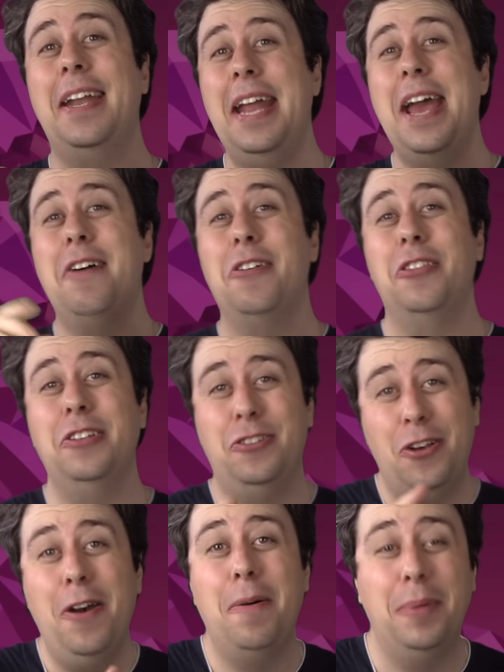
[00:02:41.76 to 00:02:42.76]
Now, the
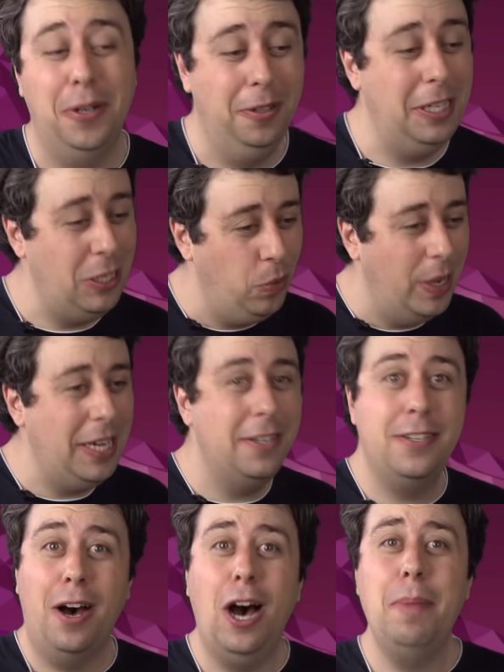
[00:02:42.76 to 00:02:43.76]
terminal is where you
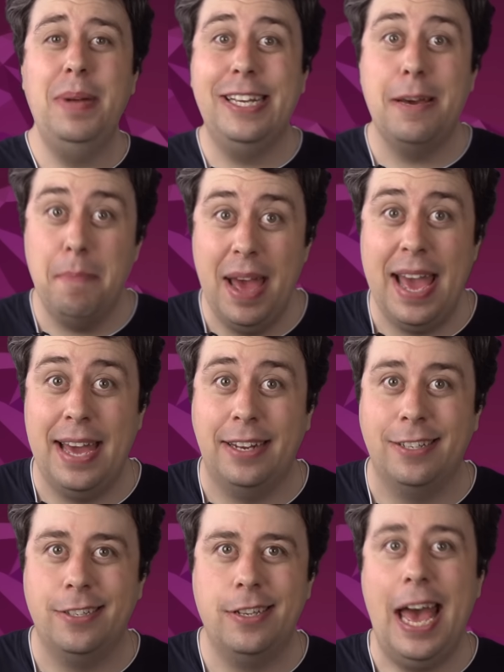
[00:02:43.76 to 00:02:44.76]
type in
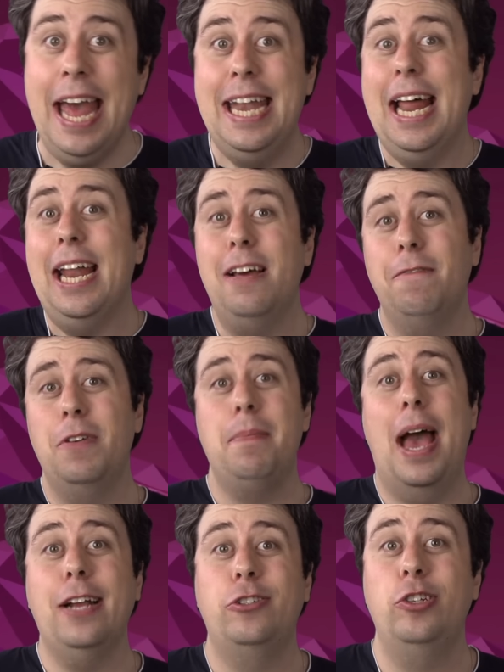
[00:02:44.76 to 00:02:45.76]
commands, and none of them
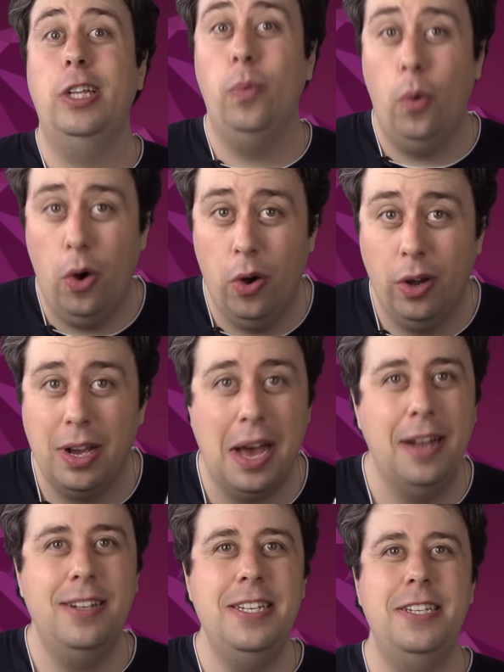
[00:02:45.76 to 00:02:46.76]
actually work
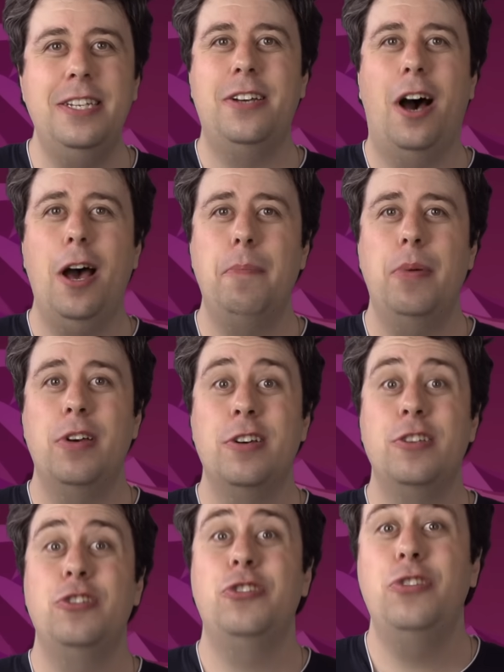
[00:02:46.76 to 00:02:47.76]
unless you type
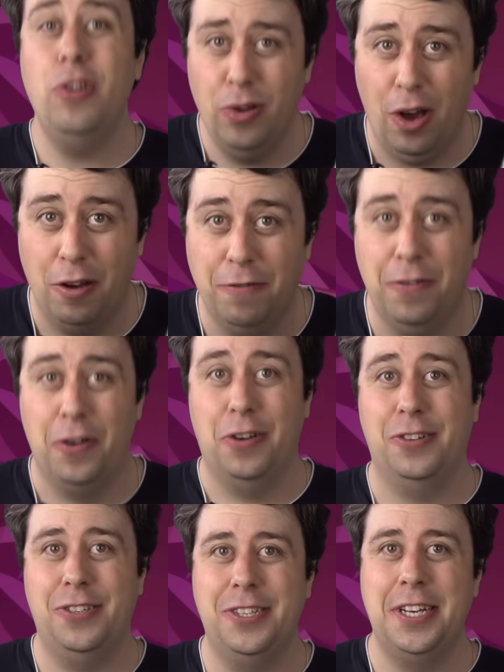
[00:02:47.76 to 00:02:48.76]
sudo
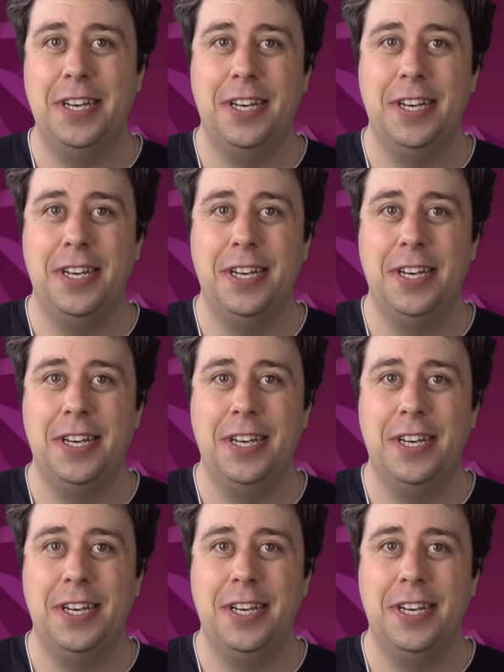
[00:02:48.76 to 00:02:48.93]
first.